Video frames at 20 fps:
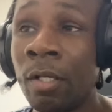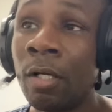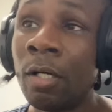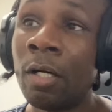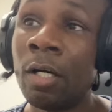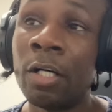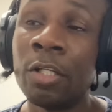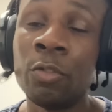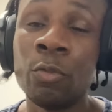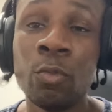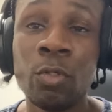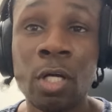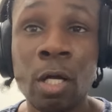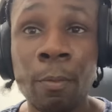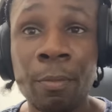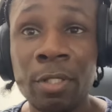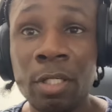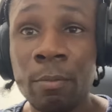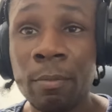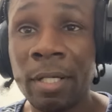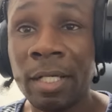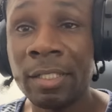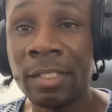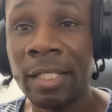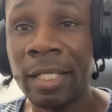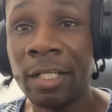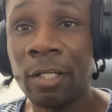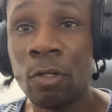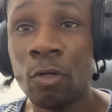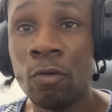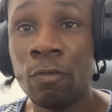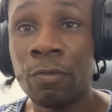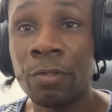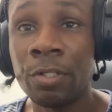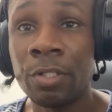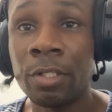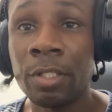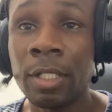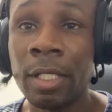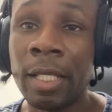A new company might take
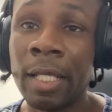over